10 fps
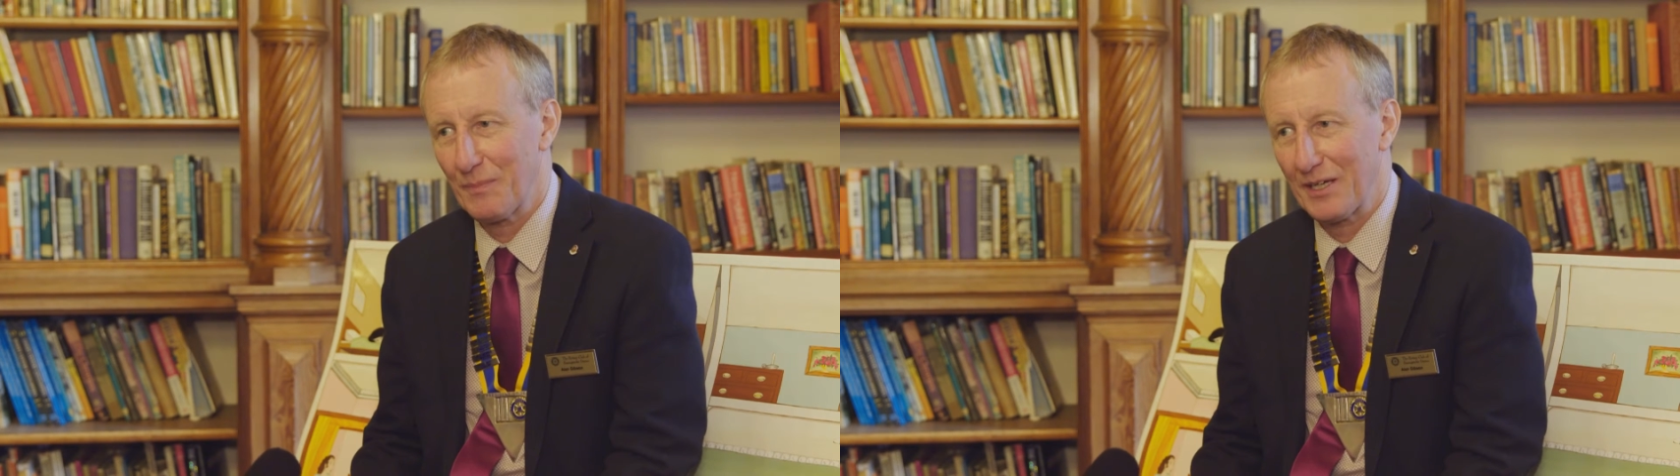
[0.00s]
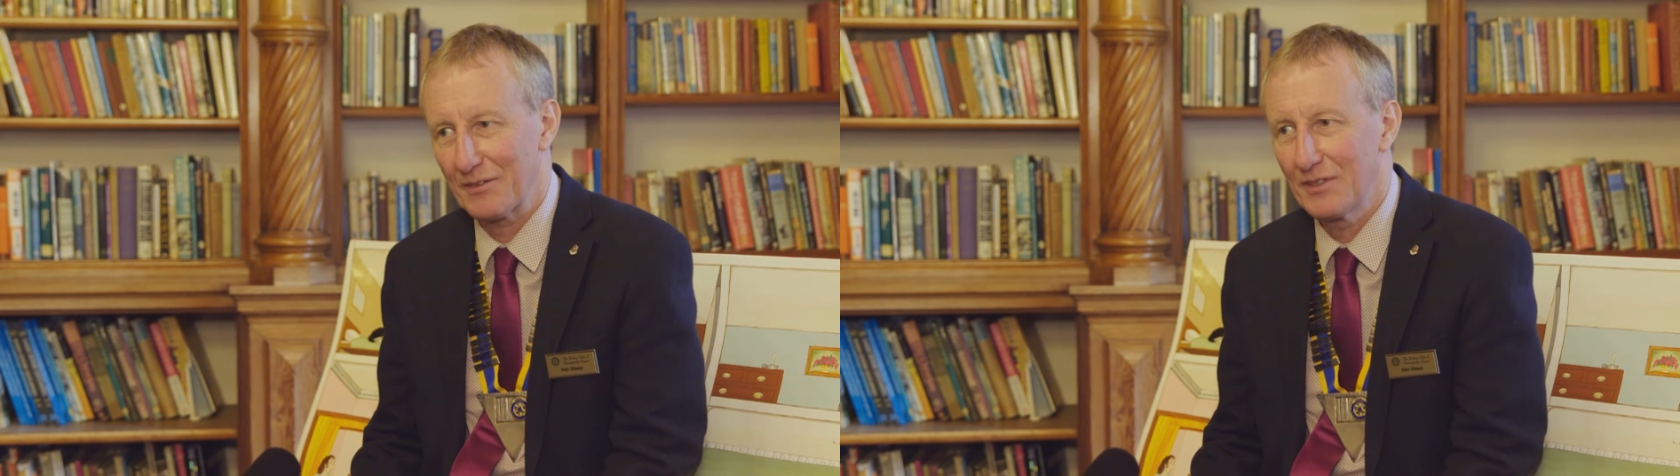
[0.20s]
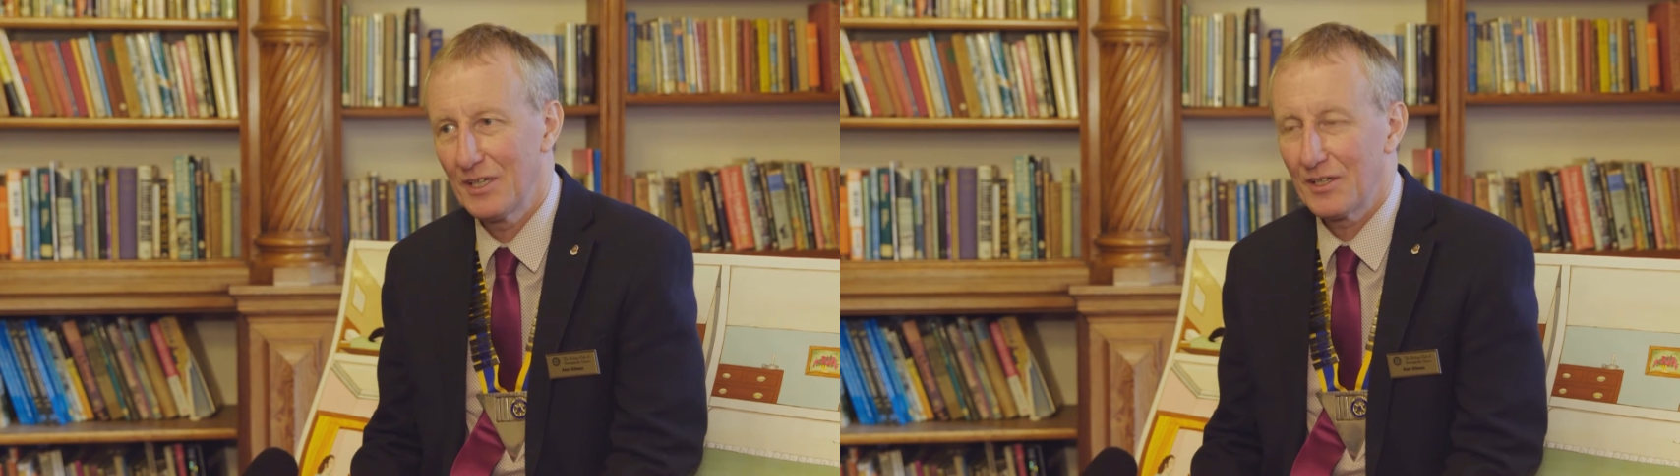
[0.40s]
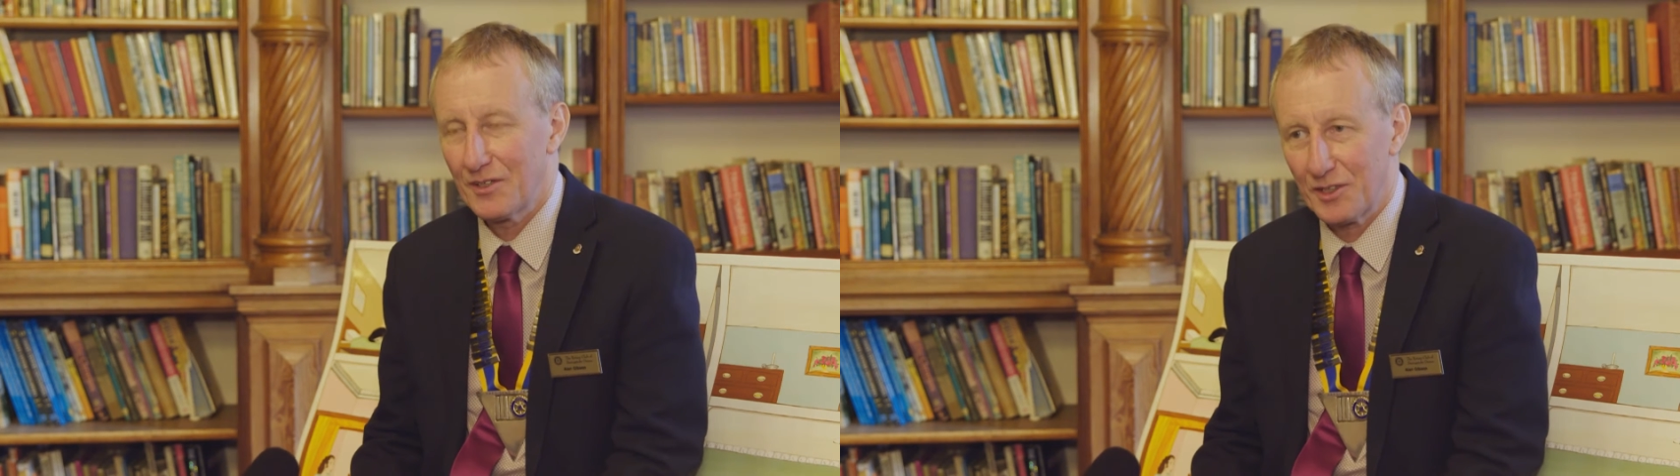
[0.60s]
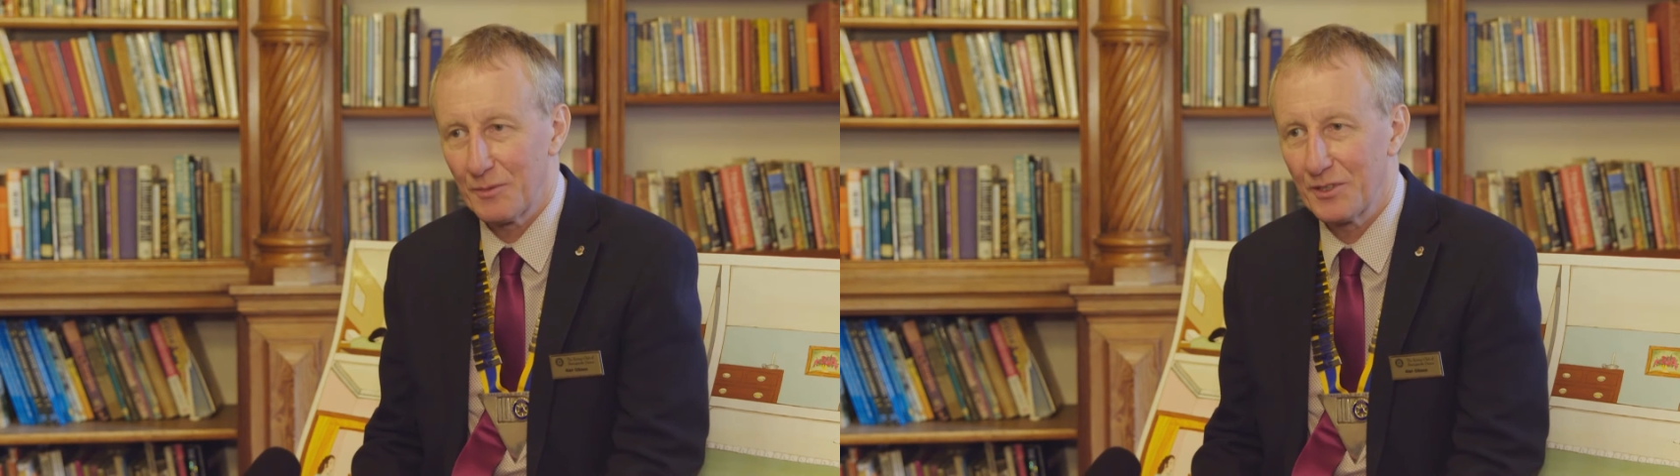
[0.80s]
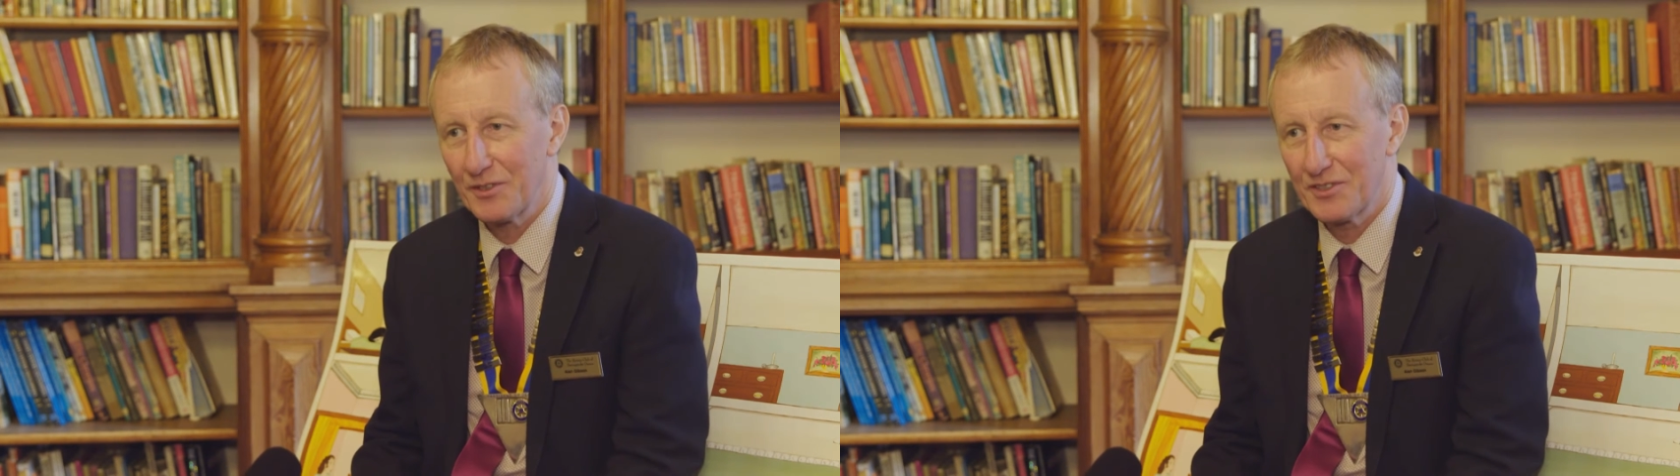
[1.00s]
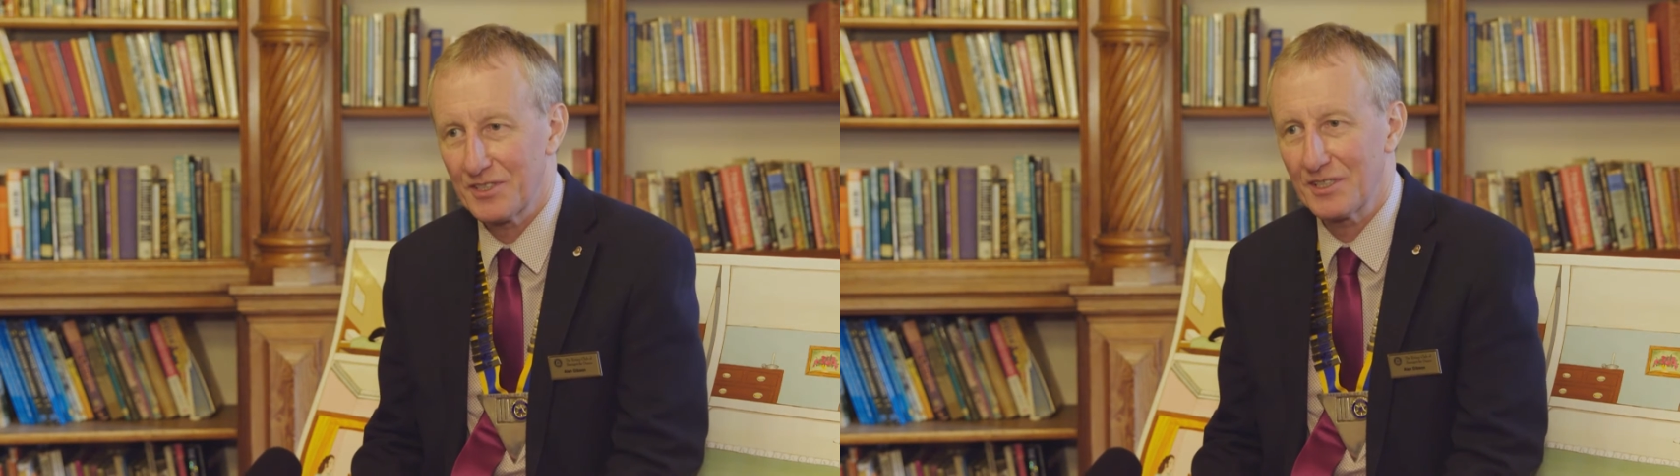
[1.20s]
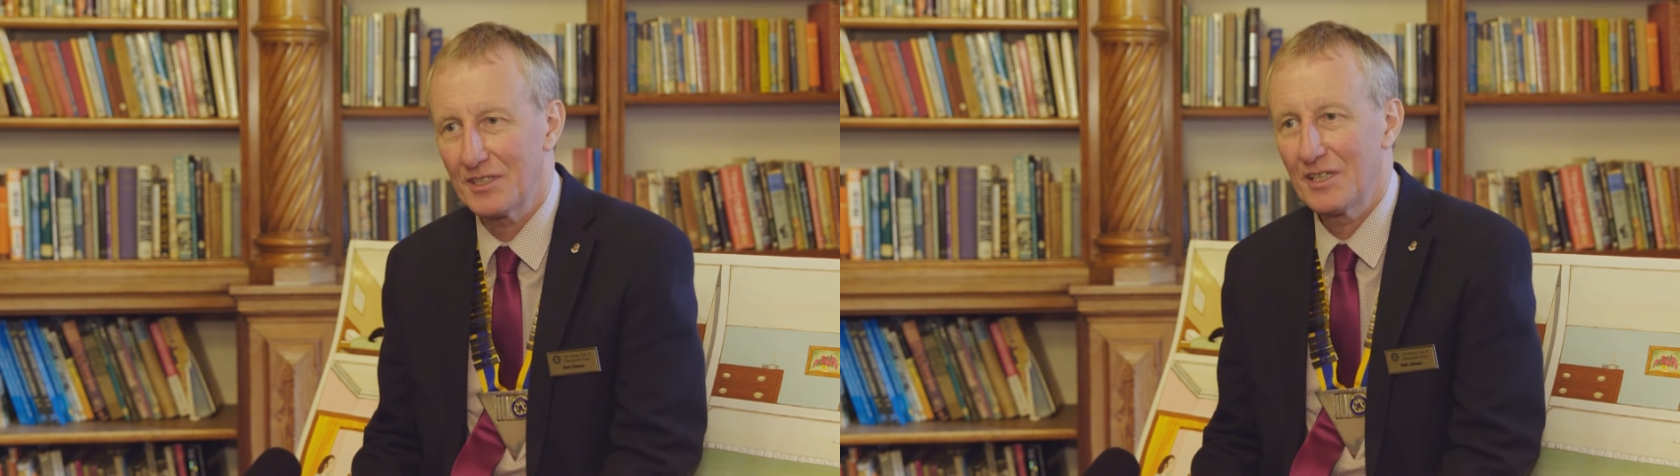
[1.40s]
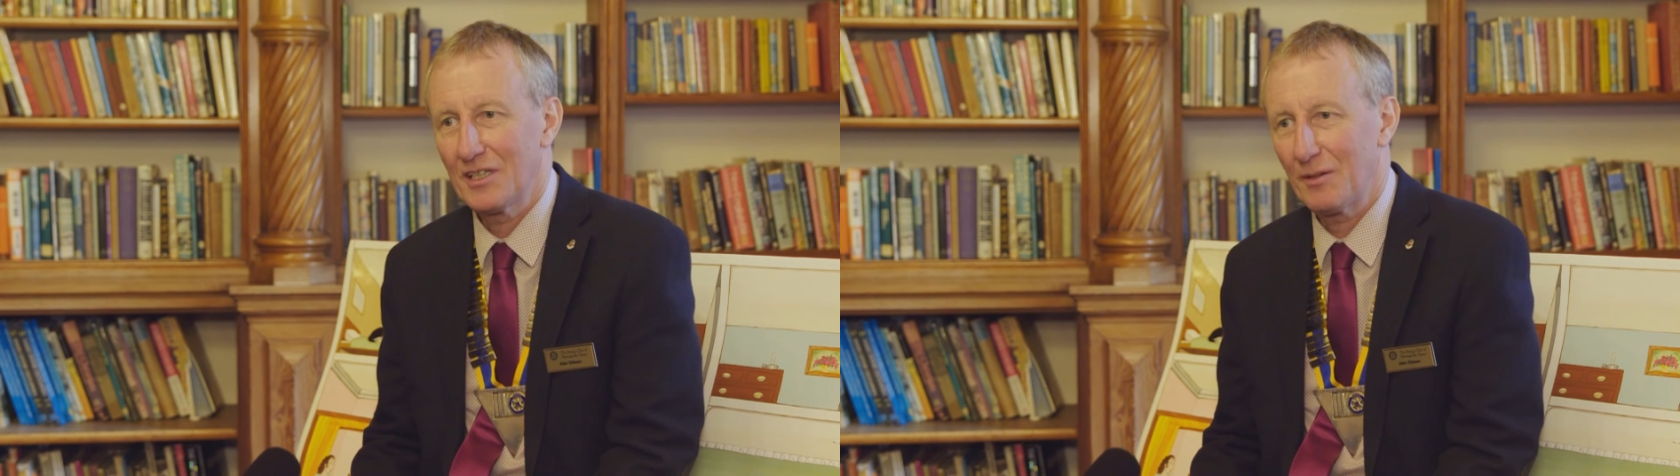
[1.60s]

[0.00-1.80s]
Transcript: about the community,